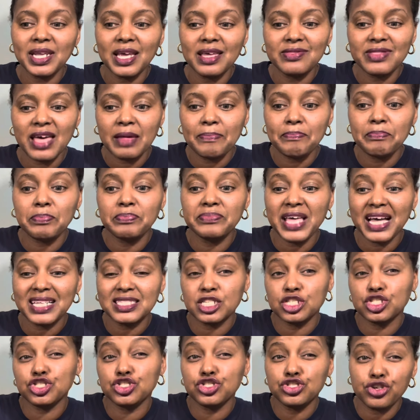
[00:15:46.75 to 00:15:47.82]
and that's
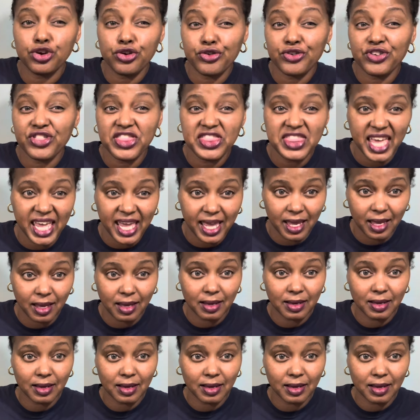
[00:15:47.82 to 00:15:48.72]
a sure thing.